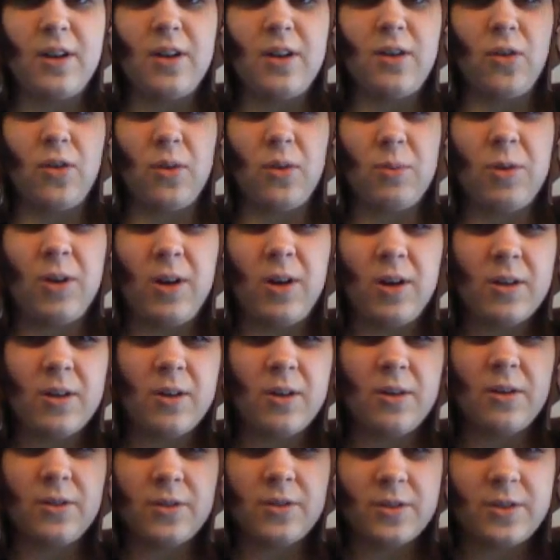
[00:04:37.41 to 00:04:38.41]
Normal
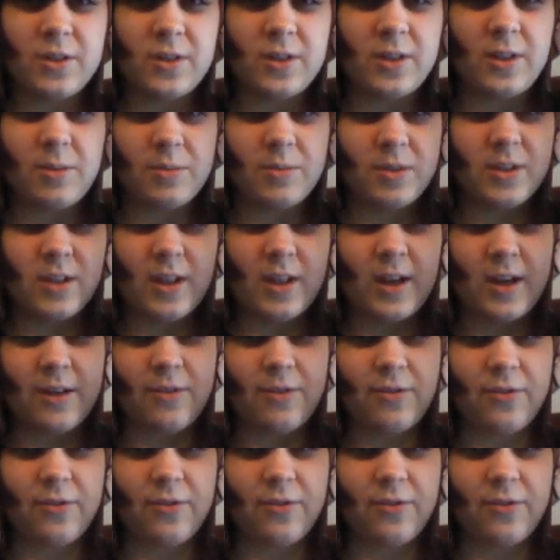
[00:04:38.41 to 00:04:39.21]
Hawkgirl's seems to kind of